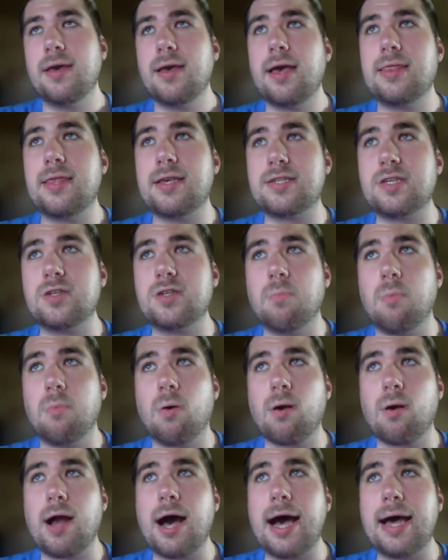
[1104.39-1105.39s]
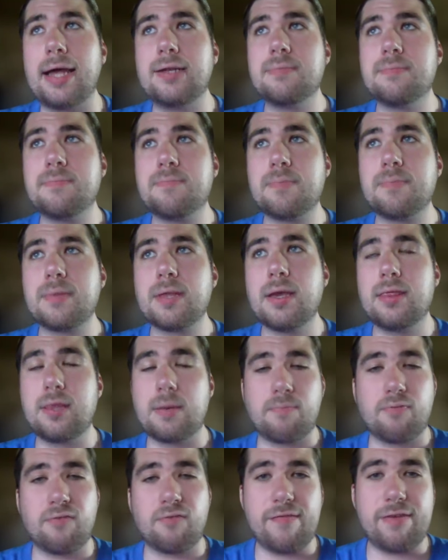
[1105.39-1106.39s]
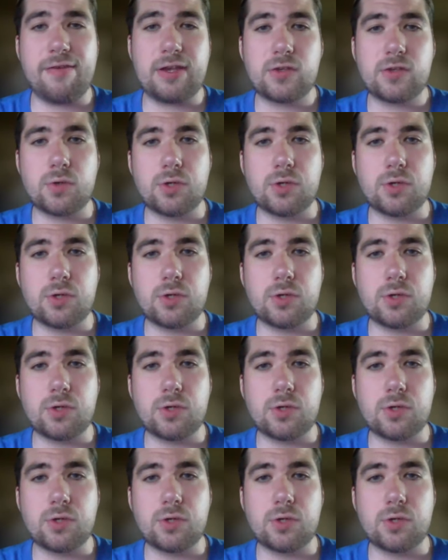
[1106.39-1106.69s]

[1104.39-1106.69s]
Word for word: this is more on the previous